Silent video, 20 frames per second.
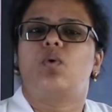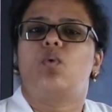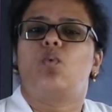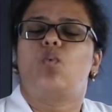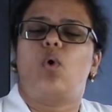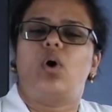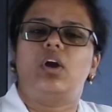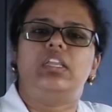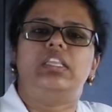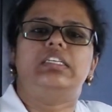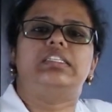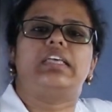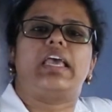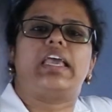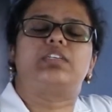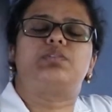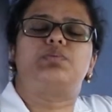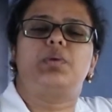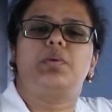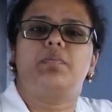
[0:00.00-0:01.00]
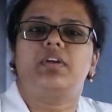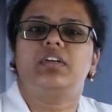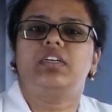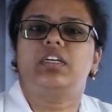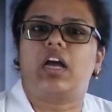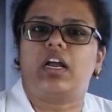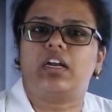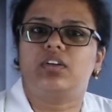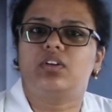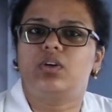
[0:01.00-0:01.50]
What this experiment
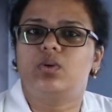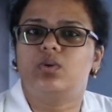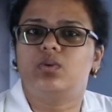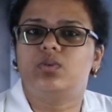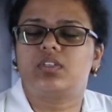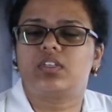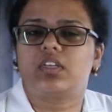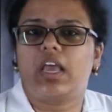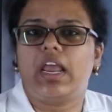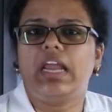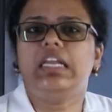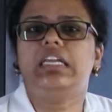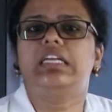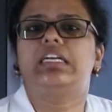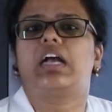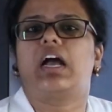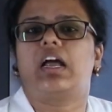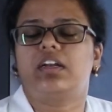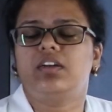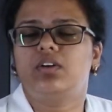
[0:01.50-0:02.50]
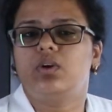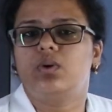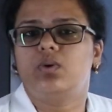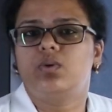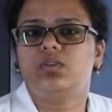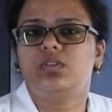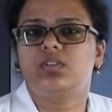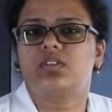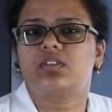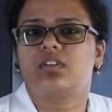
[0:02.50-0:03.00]
concludes? It
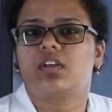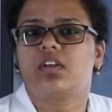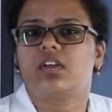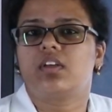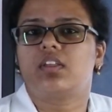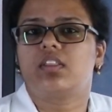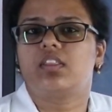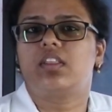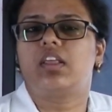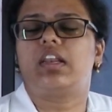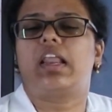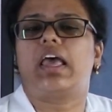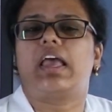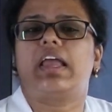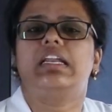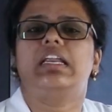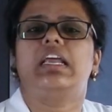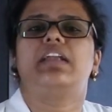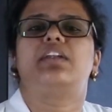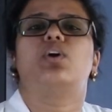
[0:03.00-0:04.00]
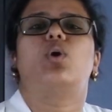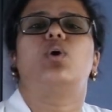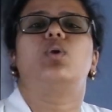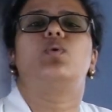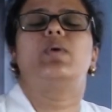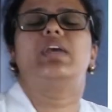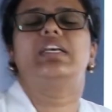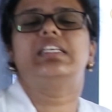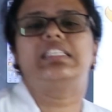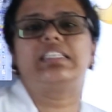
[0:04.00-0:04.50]
concludes the light it
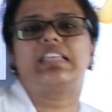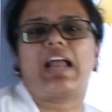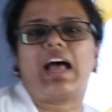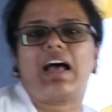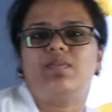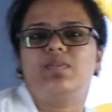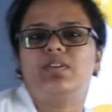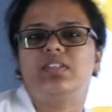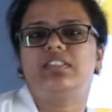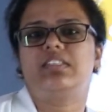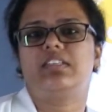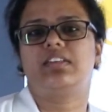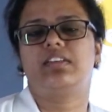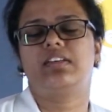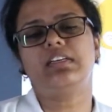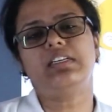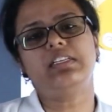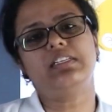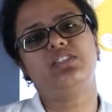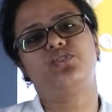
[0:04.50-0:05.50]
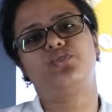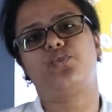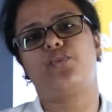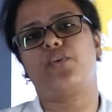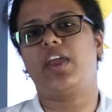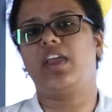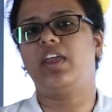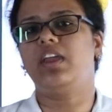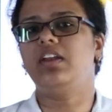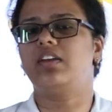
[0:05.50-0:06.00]
always travels in a
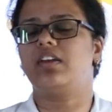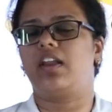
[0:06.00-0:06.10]
straight